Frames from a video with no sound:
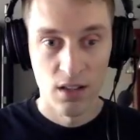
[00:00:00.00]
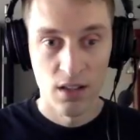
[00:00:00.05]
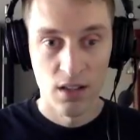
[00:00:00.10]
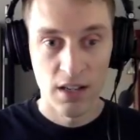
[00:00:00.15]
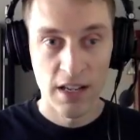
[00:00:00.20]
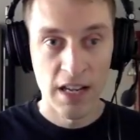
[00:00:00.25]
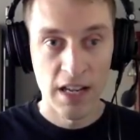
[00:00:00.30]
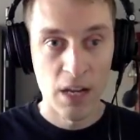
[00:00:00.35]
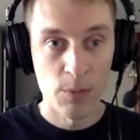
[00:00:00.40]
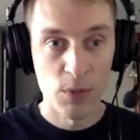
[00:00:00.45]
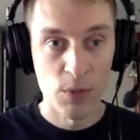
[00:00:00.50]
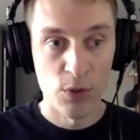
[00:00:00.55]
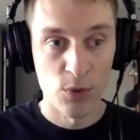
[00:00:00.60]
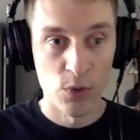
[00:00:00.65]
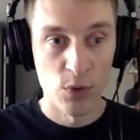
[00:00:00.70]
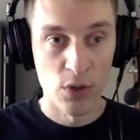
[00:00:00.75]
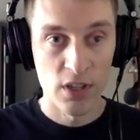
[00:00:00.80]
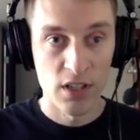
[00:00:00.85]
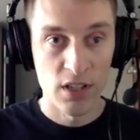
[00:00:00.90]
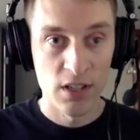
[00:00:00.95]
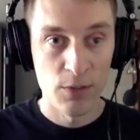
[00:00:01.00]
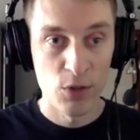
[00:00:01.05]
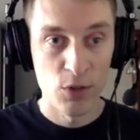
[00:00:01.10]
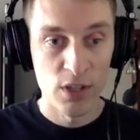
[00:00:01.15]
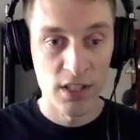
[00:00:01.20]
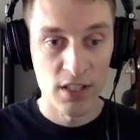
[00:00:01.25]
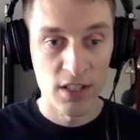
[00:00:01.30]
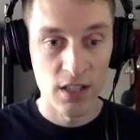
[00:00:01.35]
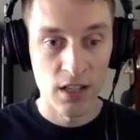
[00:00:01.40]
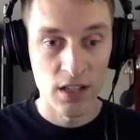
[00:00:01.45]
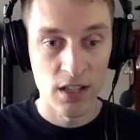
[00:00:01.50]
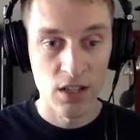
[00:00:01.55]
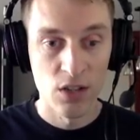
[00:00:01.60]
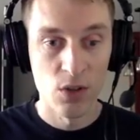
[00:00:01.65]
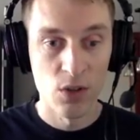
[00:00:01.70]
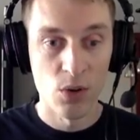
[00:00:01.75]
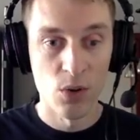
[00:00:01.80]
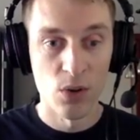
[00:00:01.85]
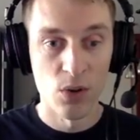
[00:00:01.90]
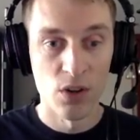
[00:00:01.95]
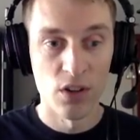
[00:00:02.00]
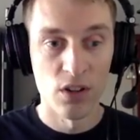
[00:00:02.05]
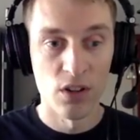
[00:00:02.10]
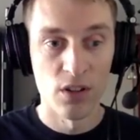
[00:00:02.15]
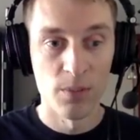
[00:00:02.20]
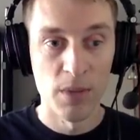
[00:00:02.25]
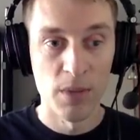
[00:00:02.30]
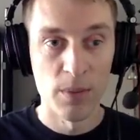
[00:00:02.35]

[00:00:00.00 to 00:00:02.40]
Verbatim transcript: kind of help you through it if you get stuck, or